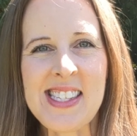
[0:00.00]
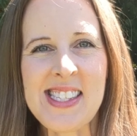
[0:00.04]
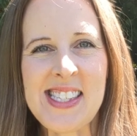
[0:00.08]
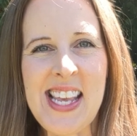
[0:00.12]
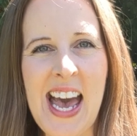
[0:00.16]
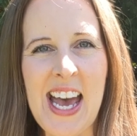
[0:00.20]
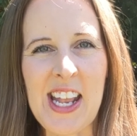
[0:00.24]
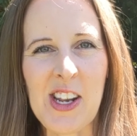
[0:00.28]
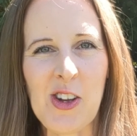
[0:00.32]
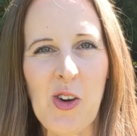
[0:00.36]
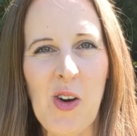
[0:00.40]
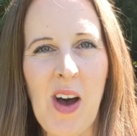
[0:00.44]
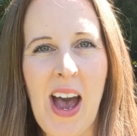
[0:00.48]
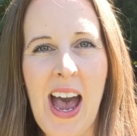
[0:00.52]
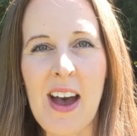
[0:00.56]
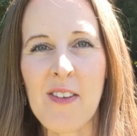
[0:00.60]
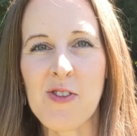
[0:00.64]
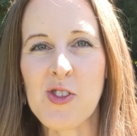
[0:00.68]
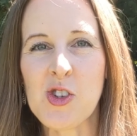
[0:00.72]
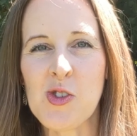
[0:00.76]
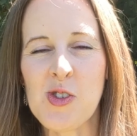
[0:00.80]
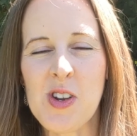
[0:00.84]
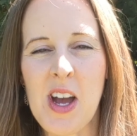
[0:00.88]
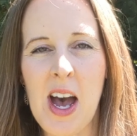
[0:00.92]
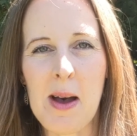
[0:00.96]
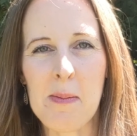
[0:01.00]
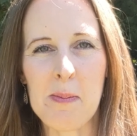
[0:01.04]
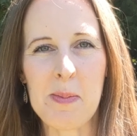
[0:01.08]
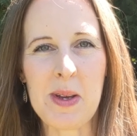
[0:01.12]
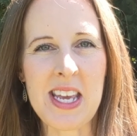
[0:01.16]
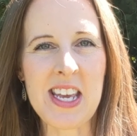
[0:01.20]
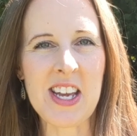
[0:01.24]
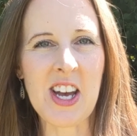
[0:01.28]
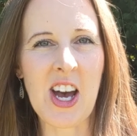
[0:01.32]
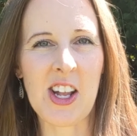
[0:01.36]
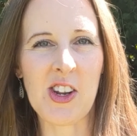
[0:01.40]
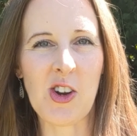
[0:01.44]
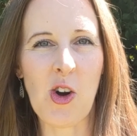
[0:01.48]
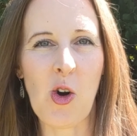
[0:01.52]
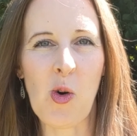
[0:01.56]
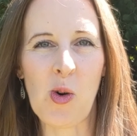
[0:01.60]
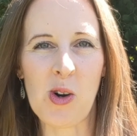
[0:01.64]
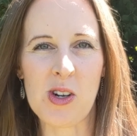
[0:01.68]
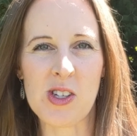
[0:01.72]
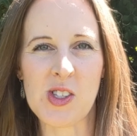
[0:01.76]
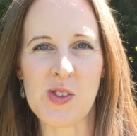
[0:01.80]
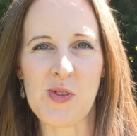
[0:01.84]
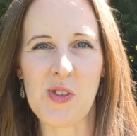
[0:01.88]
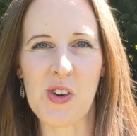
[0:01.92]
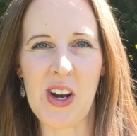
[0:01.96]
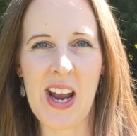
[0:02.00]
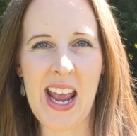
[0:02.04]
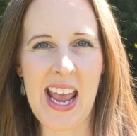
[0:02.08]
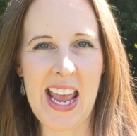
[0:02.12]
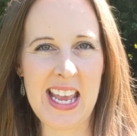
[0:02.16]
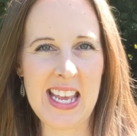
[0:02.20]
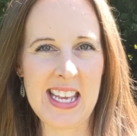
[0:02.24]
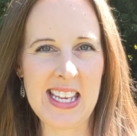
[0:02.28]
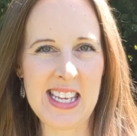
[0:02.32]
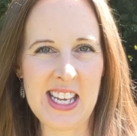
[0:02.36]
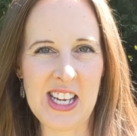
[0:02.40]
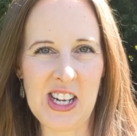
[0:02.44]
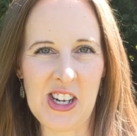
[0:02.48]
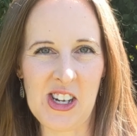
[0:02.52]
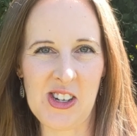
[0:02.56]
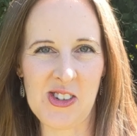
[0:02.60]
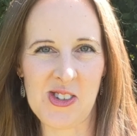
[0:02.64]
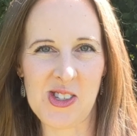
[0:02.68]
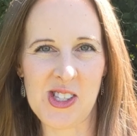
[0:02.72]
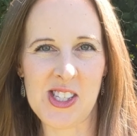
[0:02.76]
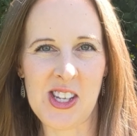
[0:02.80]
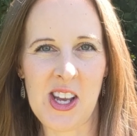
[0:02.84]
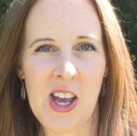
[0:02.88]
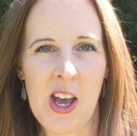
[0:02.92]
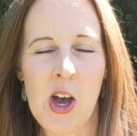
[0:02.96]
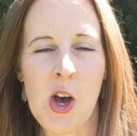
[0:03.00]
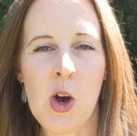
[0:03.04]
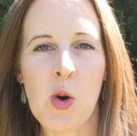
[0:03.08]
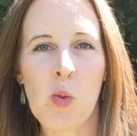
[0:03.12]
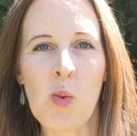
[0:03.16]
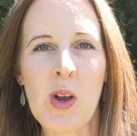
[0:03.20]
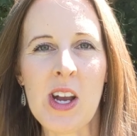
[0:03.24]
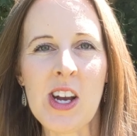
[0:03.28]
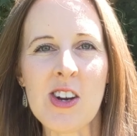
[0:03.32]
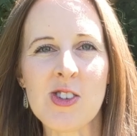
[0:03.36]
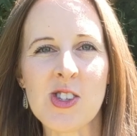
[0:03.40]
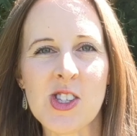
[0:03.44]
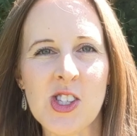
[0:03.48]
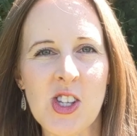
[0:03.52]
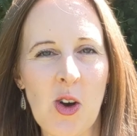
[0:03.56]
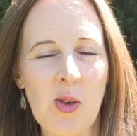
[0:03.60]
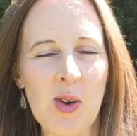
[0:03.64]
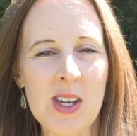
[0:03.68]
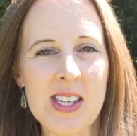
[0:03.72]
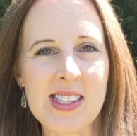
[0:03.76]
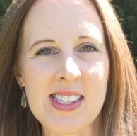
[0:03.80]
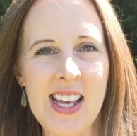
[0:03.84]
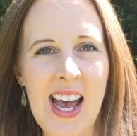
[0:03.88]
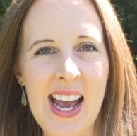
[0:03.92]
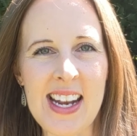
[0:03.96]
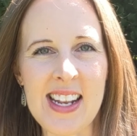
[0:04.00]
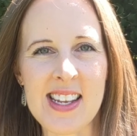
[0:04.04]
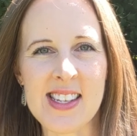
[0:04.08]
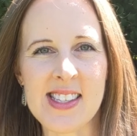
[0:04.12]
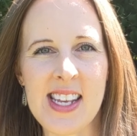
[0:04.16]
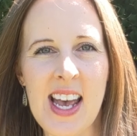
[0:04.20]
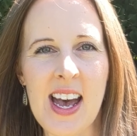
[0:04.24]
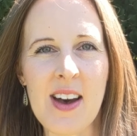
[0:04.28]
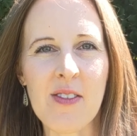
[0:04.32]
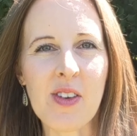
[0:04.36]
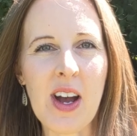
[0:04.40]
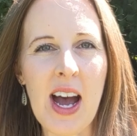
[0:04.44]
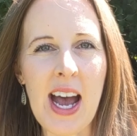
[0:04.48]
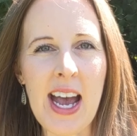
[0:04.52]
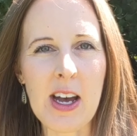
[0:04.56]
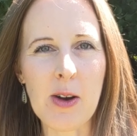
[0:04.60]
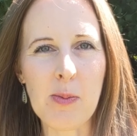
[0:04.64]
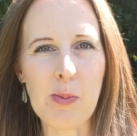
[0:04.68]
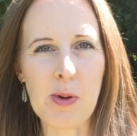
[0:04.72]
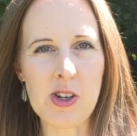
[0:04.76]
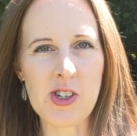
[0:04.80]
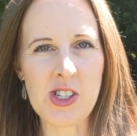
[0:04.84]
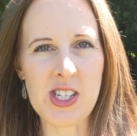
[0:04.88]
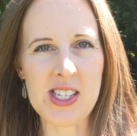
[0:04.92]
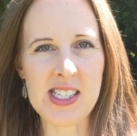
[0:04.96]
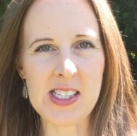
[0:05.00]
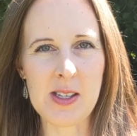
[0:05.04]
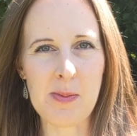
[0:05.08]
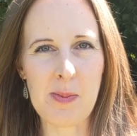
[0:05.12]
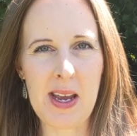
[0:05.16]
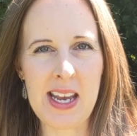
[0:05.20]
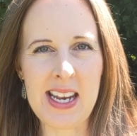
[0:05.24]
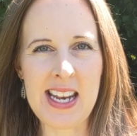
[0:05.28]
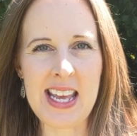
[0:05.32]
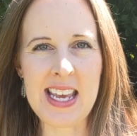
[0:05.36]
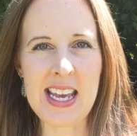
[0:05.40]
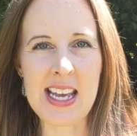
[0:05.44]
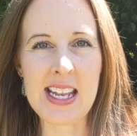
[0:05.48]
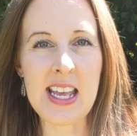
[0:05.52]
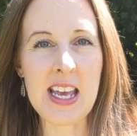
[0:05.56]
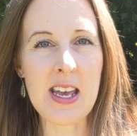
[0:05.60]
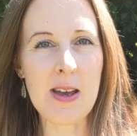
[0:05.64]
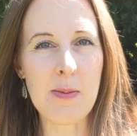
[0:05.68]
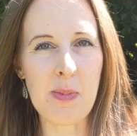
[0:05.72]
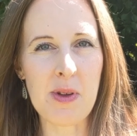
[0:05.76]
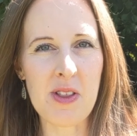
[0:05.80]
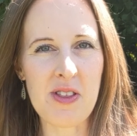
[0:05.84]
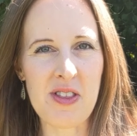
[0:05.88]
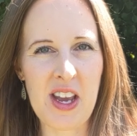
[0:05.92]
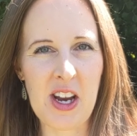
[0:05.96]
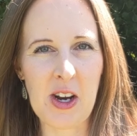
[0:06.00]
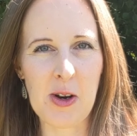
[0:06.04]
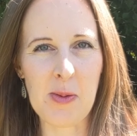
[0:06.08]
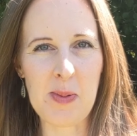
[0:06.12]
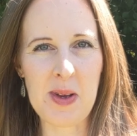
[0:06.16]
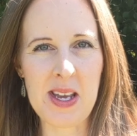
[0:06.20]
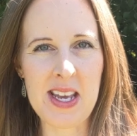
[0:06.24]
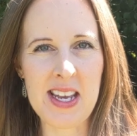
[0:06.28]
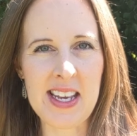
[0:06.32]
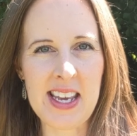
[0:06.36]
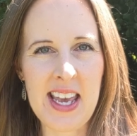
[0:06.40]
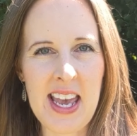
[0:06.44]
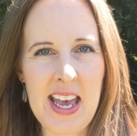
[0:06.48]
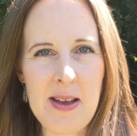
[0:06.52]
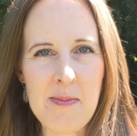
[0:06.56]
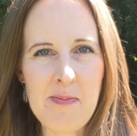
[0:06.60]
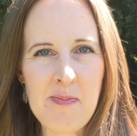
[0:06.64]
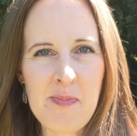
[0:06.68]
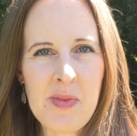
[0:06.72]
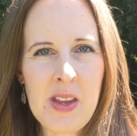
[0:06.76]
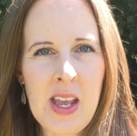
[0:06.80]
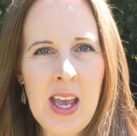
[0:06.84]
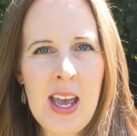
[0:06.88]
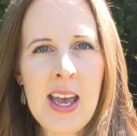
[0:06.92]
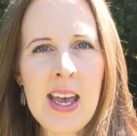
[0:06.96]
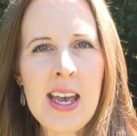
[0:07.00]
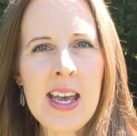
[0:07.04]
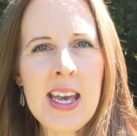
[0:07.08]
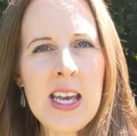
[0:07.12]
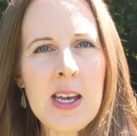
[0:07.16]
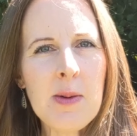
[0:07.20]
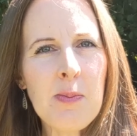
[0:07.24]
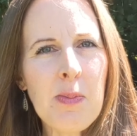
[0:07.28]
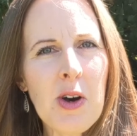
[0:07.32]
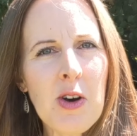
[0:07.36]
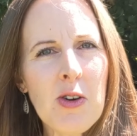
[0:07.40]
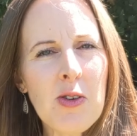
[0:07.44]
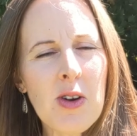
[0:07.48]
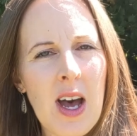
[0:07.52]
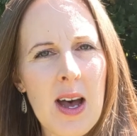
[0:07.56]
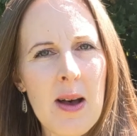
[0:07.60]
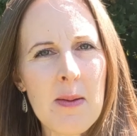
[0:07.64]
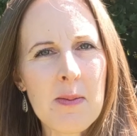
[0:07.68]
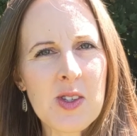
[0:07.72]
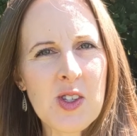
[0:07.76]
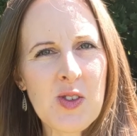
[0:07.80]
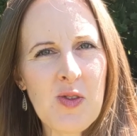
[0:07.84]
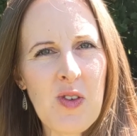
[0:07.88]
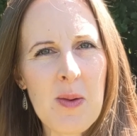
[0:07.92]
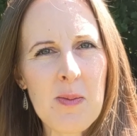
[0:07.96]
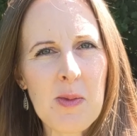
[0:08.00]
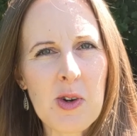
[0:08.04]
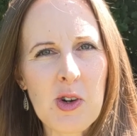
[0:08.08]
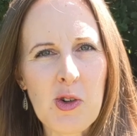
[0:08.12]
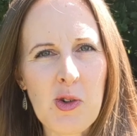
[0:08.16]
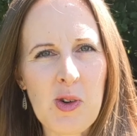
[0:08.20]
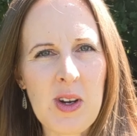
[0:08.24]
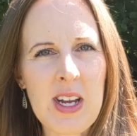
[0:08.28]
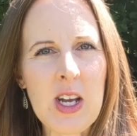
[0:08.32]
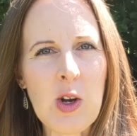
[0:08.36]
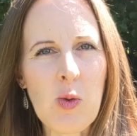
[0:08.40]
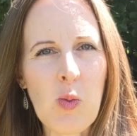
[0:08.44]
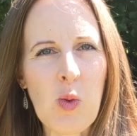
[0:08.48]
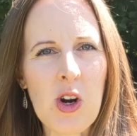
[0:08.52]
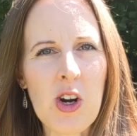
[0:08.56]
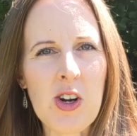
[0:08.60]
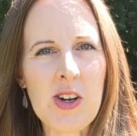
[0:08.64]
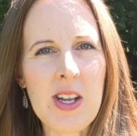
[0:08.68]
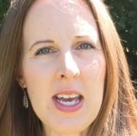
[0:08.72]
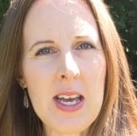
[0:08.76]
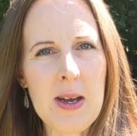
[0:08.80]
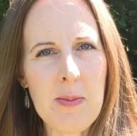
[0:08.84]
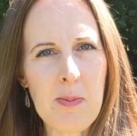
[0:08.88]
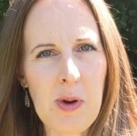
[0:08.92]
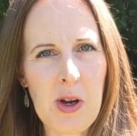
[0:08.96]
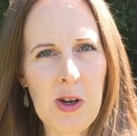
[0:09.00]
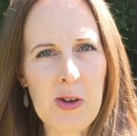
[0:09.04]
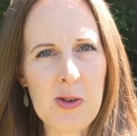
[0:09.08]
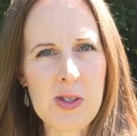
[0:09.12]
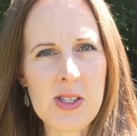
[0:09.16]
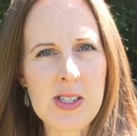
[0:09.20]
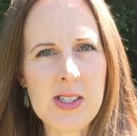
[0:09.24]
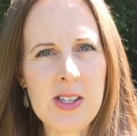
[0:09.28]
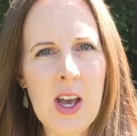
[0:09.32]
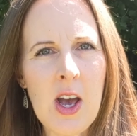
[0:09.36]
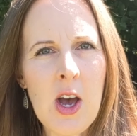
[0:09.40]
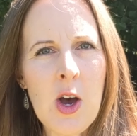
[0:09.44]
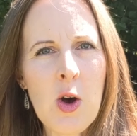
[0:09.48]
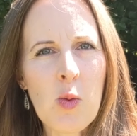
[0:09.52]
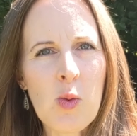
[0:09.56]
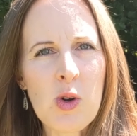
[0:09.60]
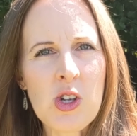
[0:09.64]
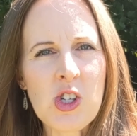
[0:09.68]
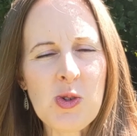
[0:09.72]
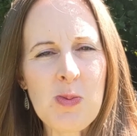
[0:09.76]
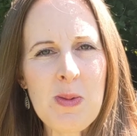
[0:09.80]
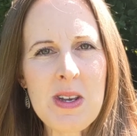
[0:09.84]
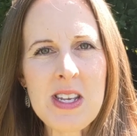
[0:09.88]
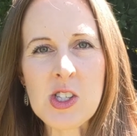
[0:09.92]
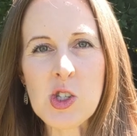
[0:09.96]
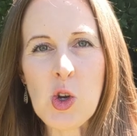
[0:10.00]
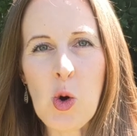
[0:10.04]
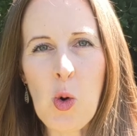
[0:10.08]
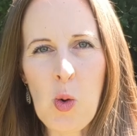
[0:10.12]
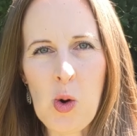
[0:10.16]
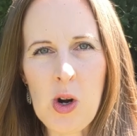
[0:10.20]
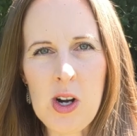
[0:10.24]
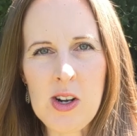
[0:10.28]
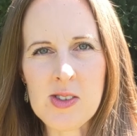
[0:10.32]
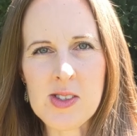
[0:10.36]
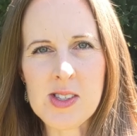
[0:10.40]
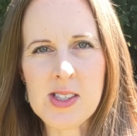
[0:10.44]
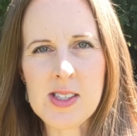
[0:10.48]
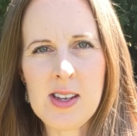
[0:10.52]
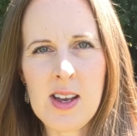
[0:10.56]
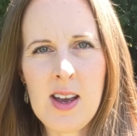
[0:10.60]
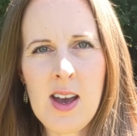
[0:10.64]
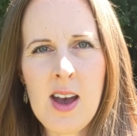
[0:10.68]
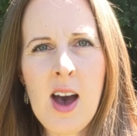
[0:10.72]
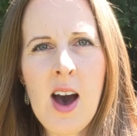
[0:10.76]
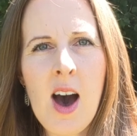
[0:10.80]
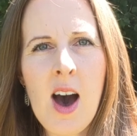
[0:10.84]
the saddle after not being on a horse for 8 years. We are so excited to have Kyle participating in hippotherapy again. Hippo comes from a Greek word hippos, which means horse.